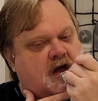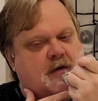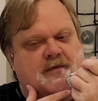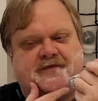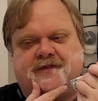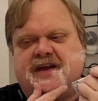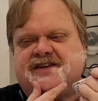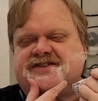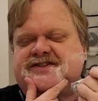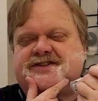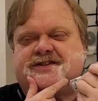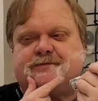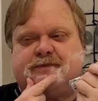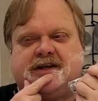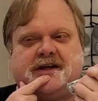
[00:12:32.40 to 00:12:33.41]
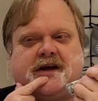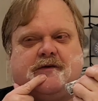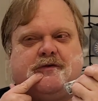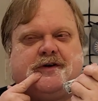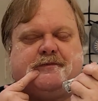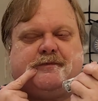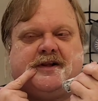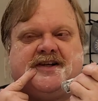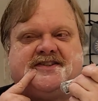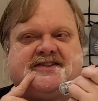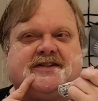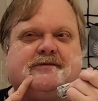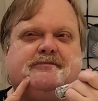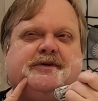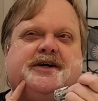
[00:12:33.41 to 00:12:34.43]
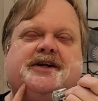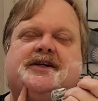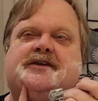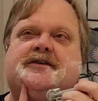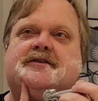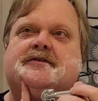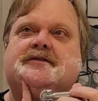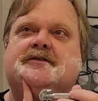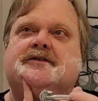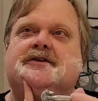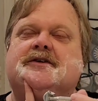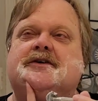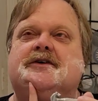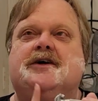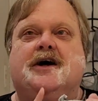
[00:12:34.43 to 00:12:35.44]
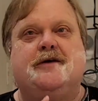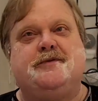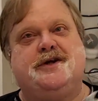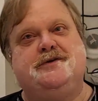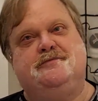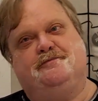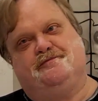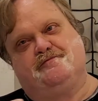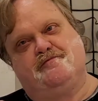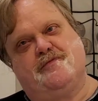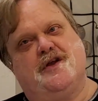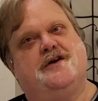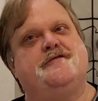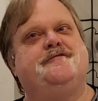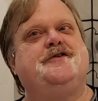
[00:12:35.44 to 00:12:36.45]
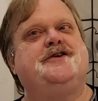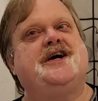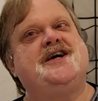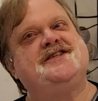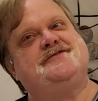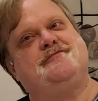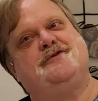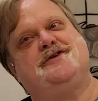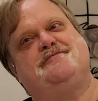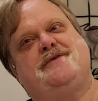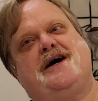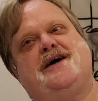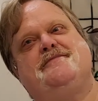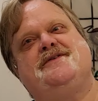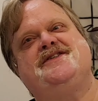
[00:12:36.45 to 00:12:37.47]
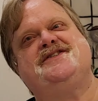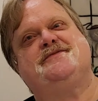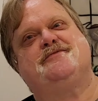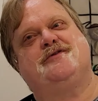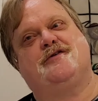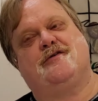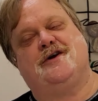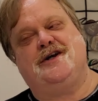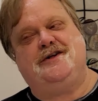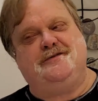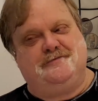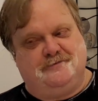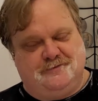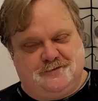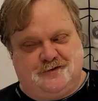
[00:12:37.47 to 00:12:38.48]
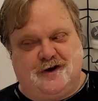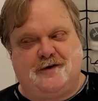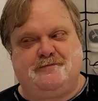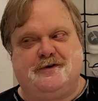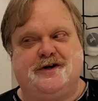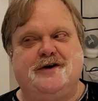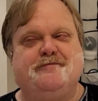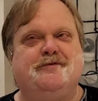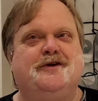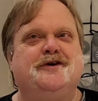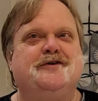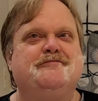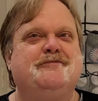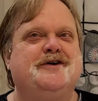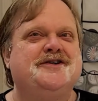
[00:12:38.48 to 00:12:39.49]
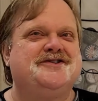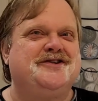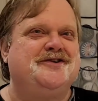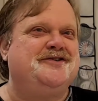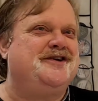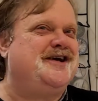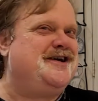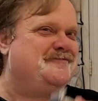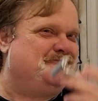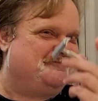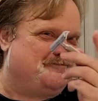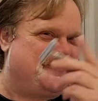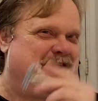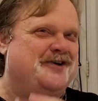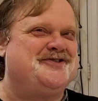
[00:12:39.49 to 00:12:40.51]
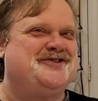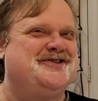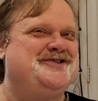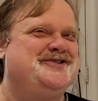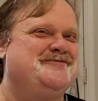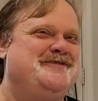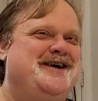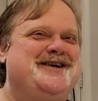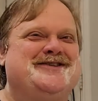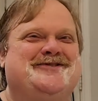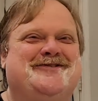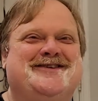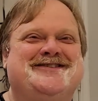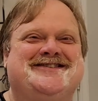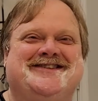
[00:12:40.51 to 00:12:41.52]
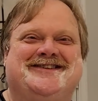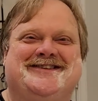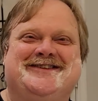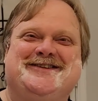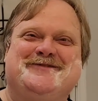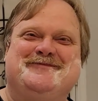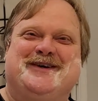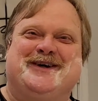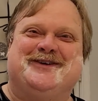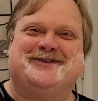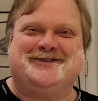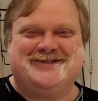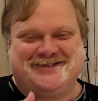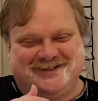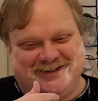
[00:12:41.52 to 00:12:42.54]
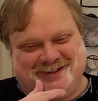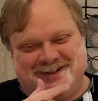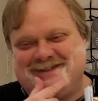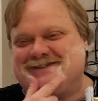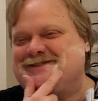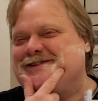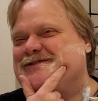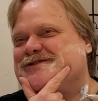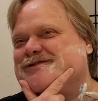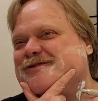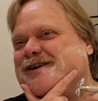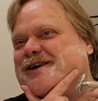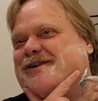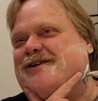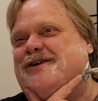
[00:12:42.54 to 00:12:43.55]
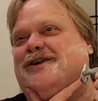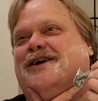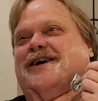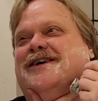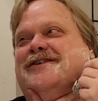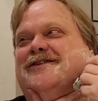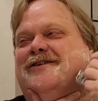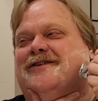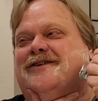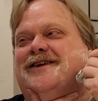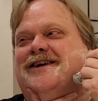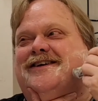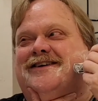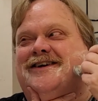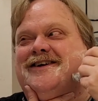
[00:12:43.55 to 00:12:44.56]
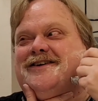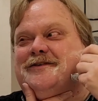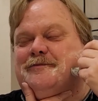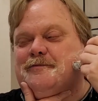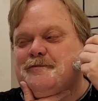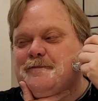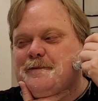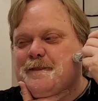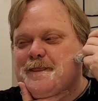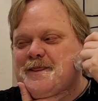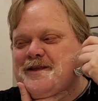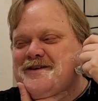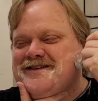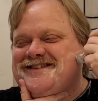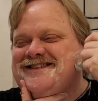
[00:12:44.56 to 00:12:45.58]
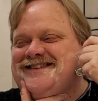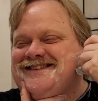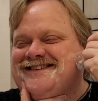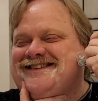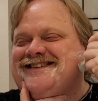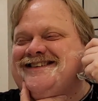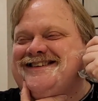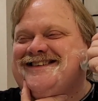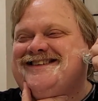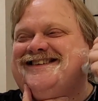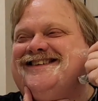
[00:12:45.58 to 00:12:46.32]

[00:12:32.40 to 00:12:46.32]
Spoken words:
If that's just me, I want to bless somebody. I mean, if you guys want to buy me some Creed, drop a couple $100 on that, I'll send you my address on an email. You can send that stuff straight on. I ain't turning that down. You